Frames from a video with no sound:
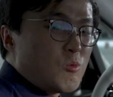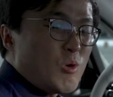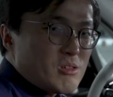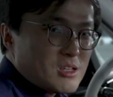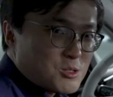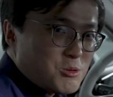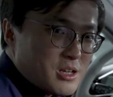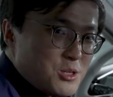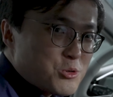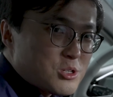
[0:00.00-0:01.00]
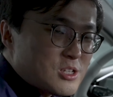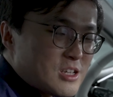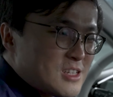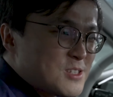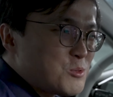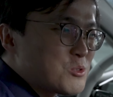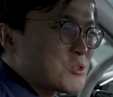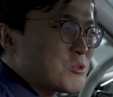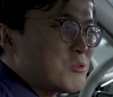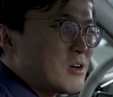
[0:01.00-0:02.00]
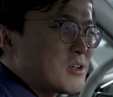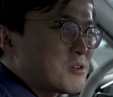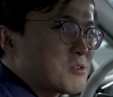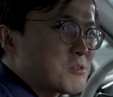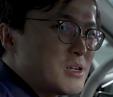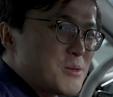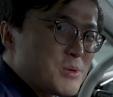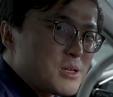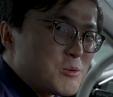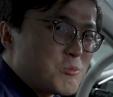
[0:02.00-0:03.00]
While that's quite interesting, it's also quite creepy.